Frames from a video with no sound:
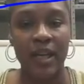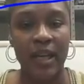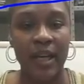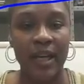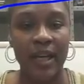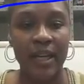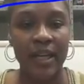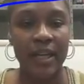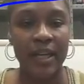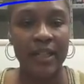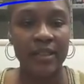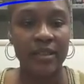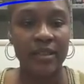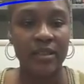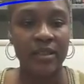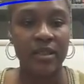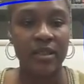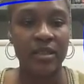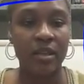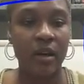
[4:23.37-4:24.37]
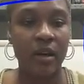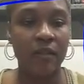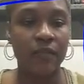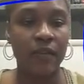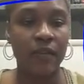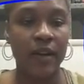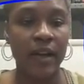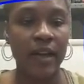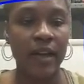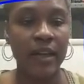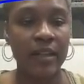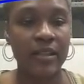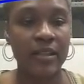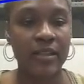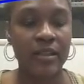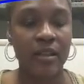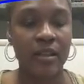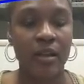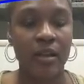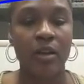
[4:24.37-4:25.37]
And to solve for
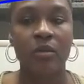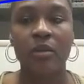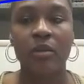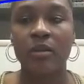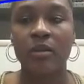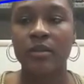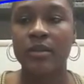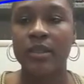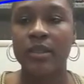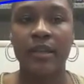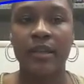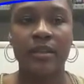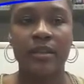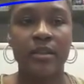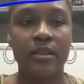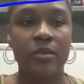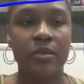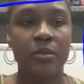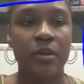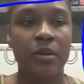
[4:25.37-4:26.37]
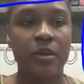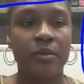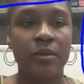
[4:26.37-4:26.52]
x, we will take the square